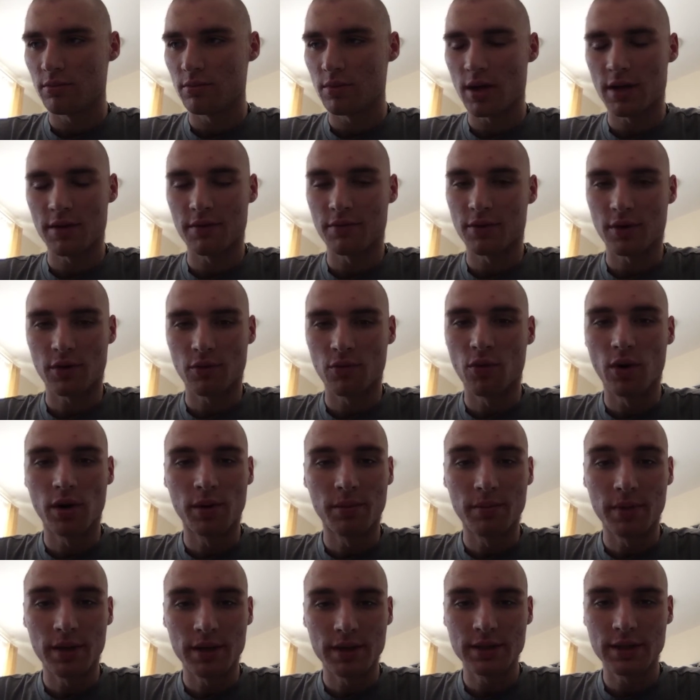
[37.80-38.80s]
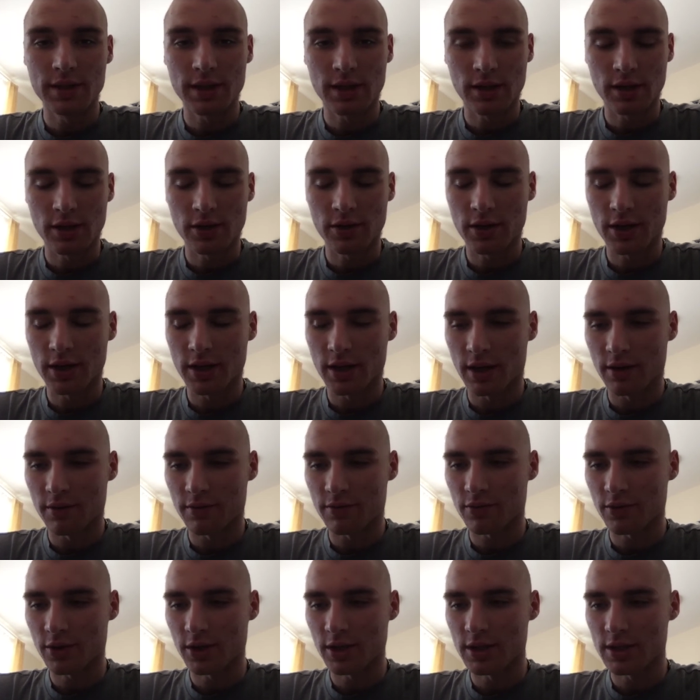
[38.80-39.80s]
everyone basically. You can have
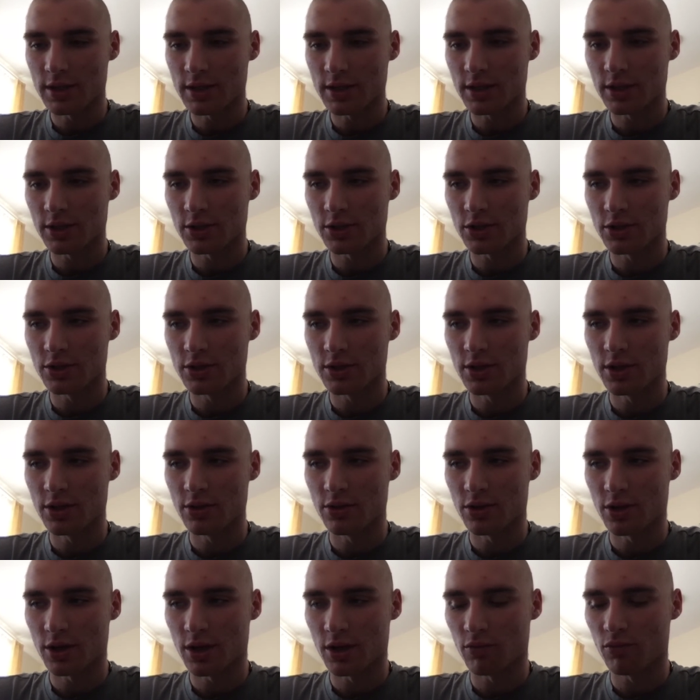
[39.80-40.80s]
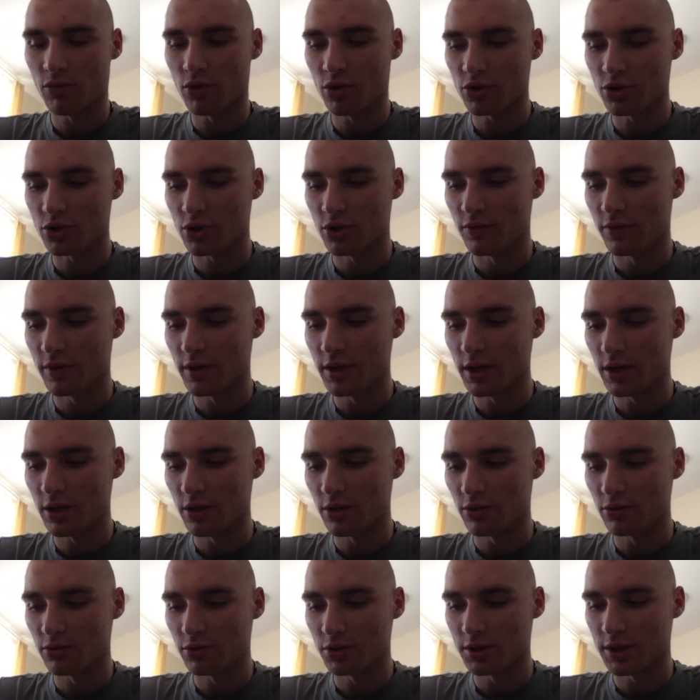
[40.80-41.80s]
free discussions here, you can watch the
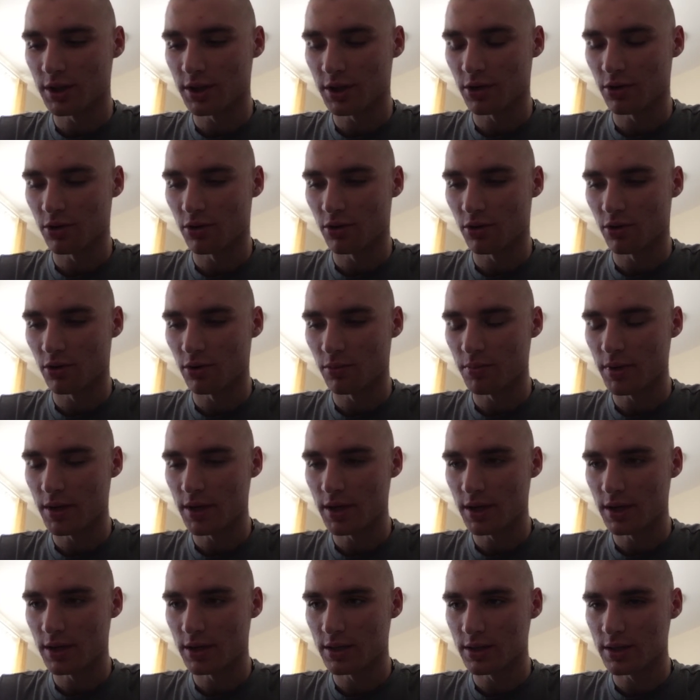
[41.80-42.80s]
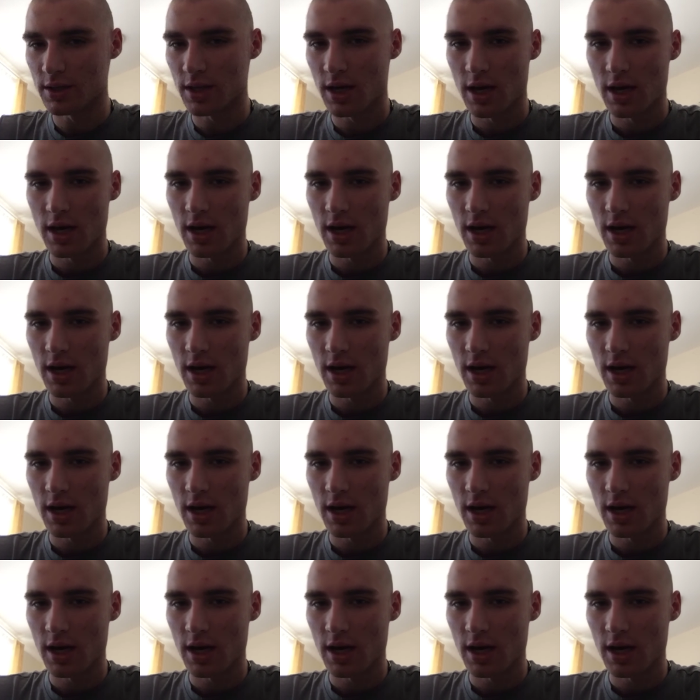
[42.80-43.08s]
videos, say your opinions.